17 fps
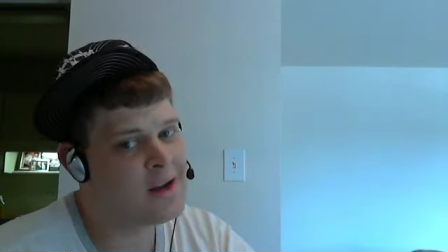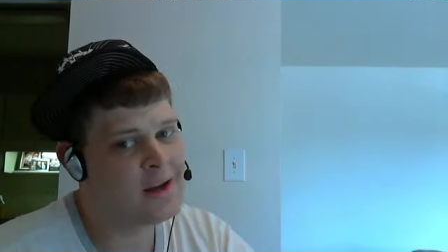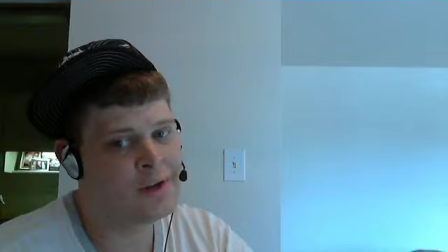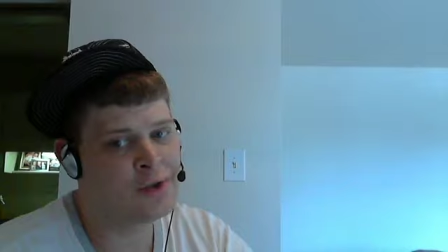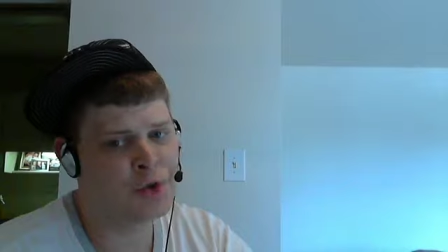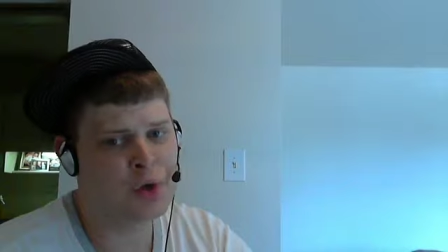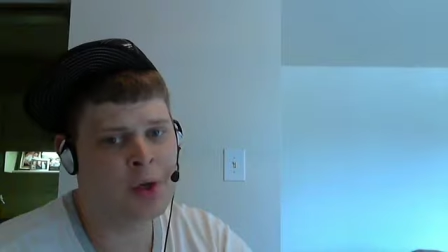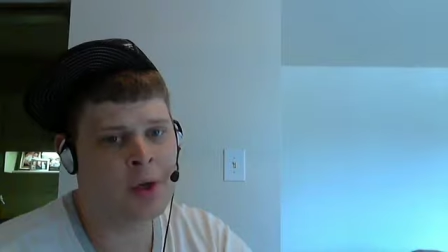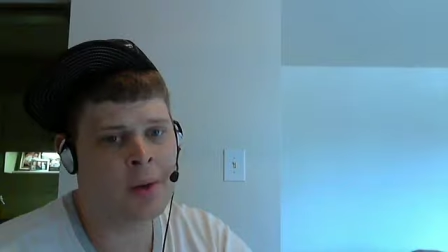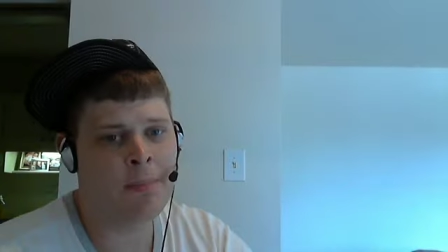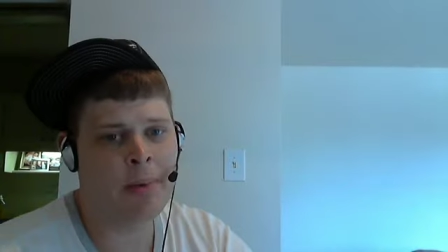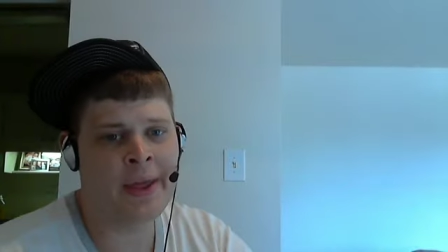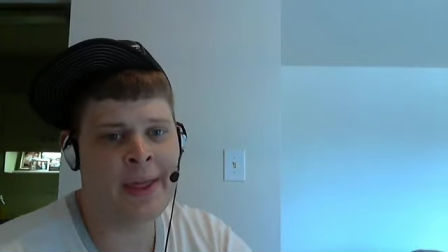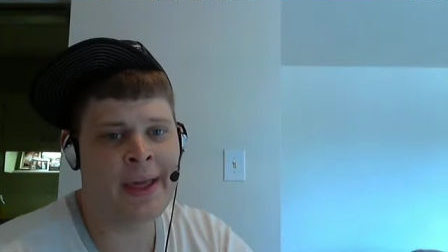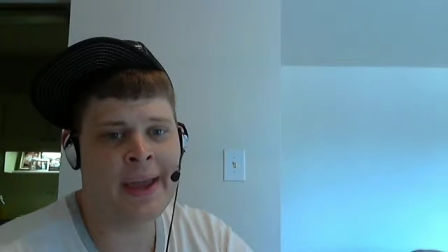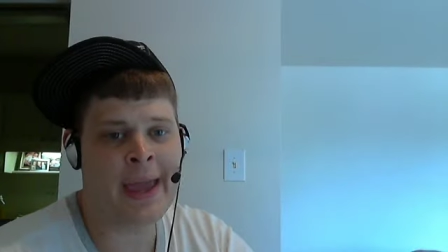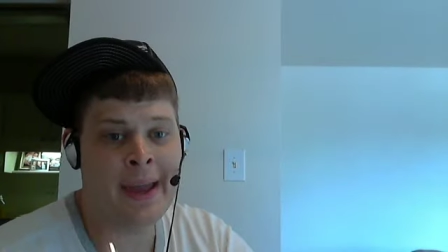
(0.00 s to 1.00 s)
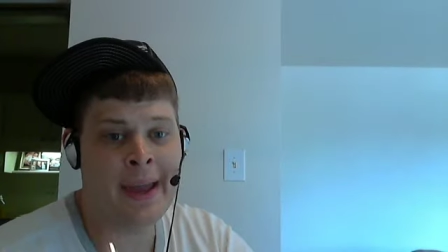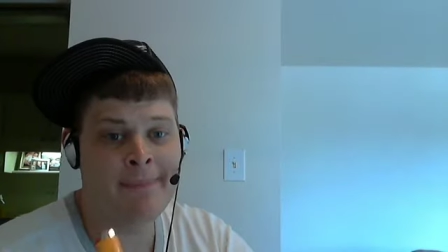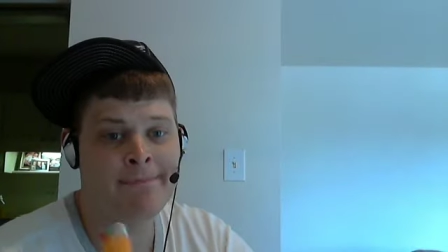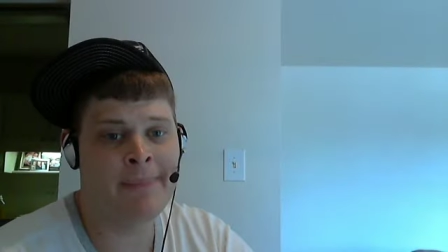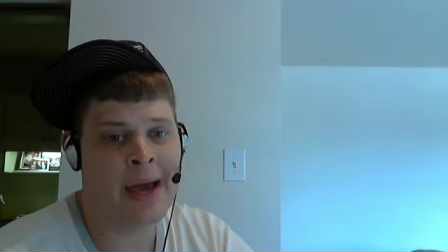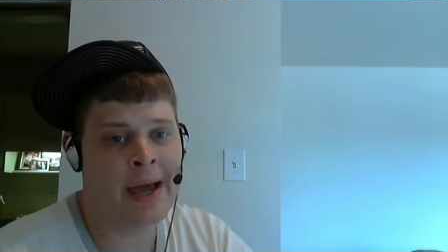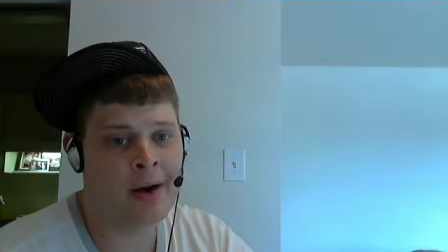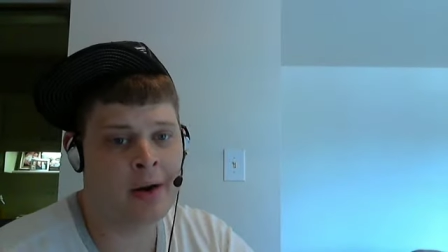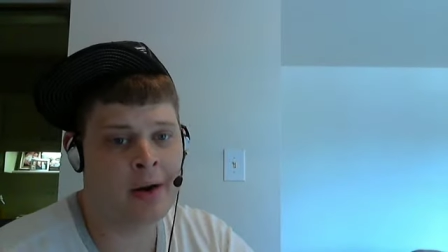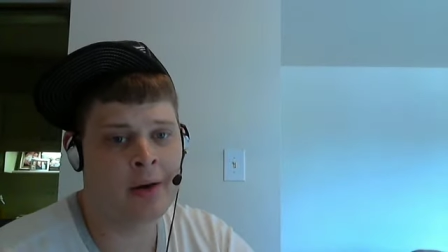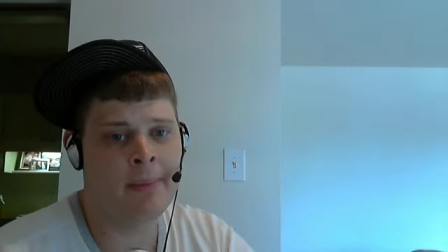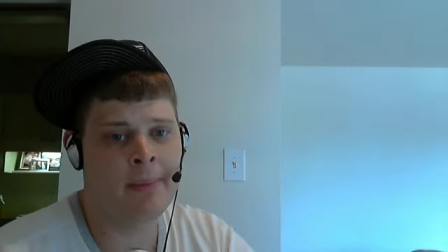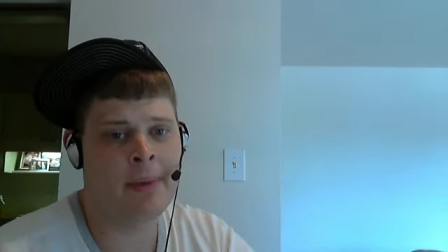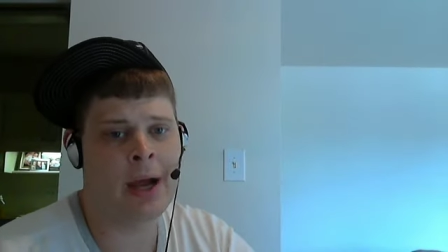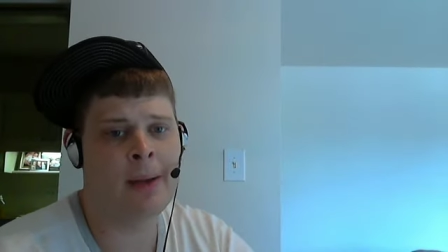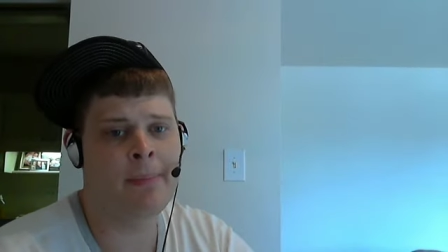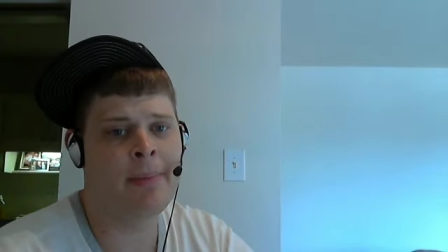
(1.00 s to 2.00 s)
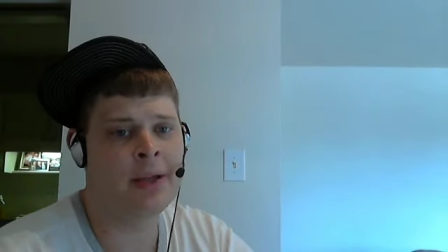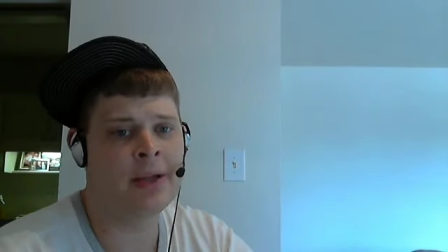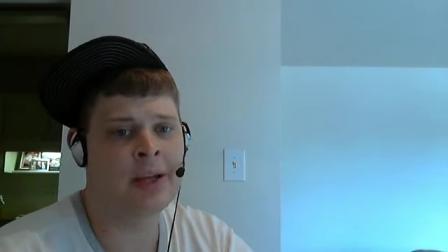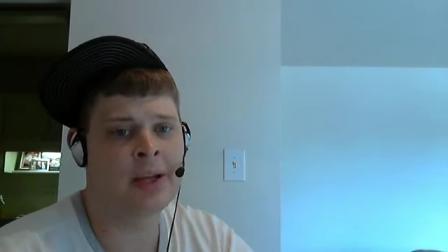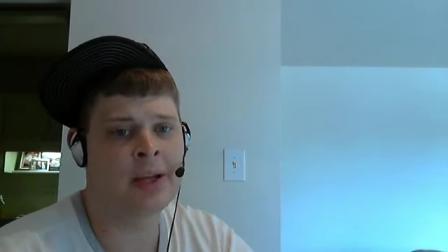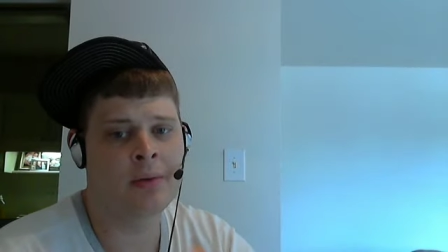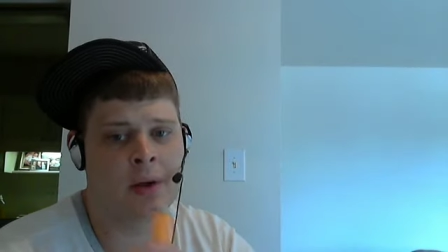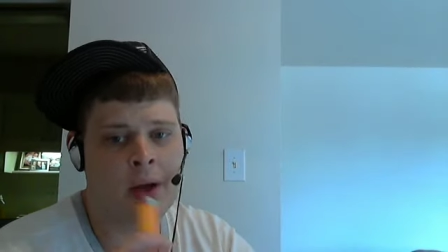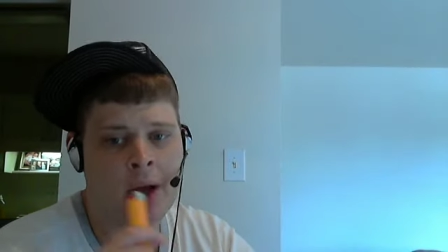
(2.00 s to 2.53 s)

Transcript: Judah can play that game better, in my opinion.